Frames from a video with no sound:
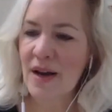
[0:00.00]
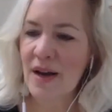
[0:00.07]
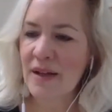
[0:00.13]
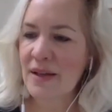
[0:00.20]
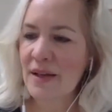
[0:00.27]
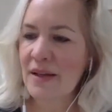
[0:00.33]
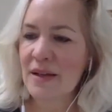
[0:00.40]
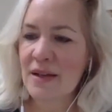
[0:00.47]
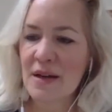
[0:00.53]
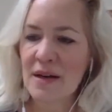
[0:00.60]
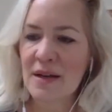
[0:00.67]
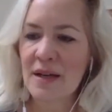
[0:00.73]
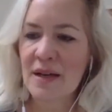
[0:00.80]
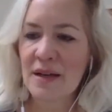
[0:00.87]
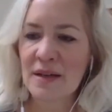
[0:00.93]
I had like a
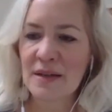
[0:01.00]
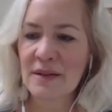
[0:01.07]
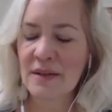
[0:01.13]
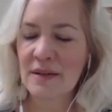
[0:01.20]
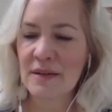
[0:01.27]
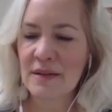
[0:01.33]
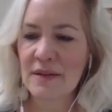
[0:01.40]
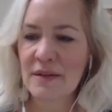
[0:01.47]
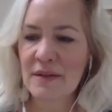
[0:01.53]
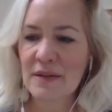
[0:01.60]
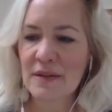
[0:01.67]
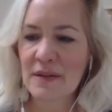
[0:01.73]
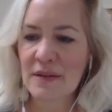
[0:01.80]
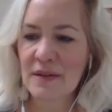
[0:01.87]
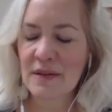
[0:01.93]
Jungian
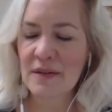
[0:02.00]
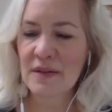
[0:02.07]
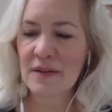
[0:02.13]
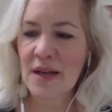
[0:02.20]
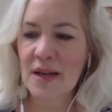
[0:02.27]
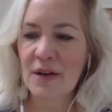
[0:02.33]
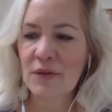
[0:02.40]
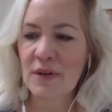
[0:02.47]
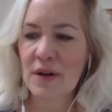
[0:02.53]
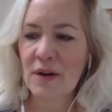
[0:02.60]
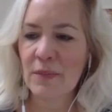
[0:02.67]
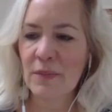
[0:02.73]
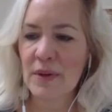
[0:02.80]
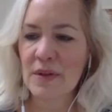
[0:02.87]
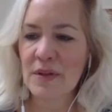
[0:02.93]

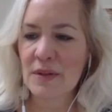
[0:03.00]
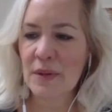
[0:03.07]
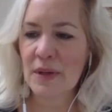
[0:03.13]
psychotherapist